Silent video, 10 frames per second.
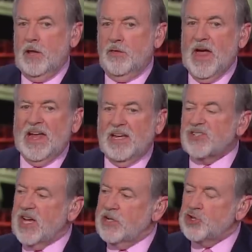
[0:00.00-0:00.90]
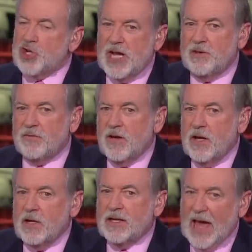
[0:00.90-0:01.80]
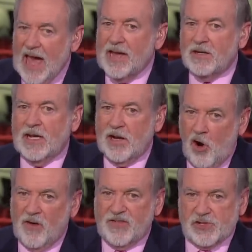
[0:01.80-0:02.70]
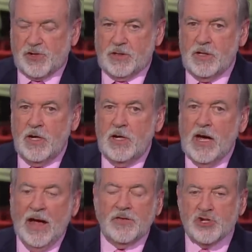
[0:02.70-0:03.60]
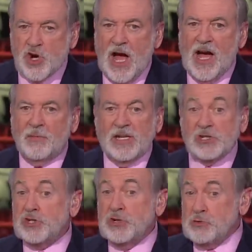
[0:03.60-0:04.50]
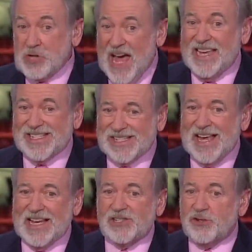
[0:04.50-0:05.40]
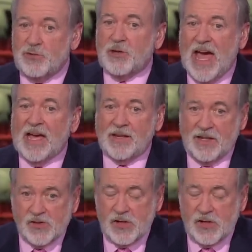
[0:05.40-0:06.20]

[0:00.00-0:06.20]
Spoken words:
Hmm. That is a chief candy officer, and the job is to taste test new candies.